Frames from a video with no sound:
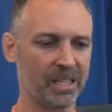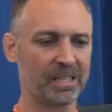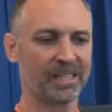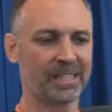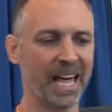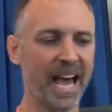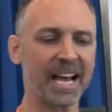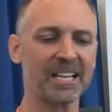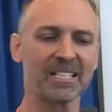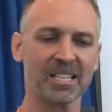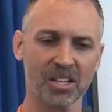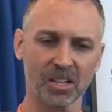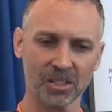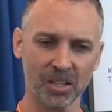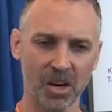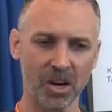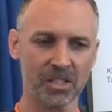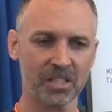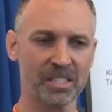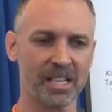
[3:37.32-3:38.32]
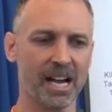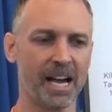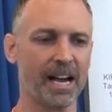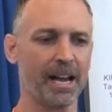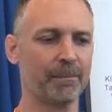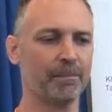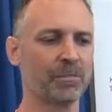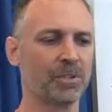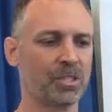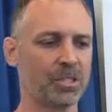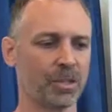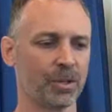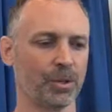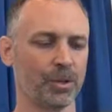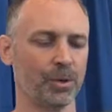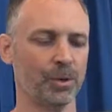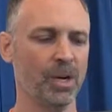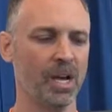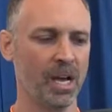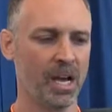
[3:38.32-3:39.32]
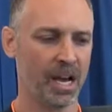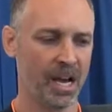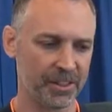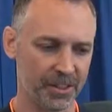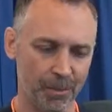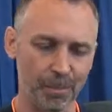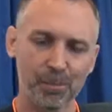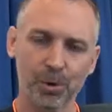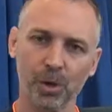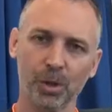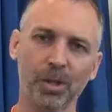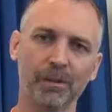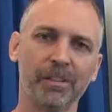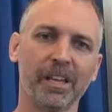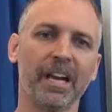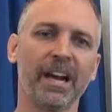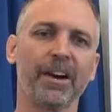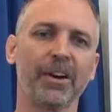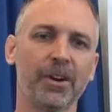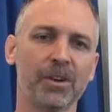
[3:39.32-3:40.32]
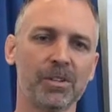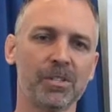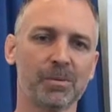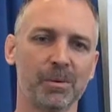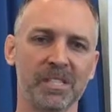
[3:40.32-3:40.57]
lasting a long time to the pull of the arrows.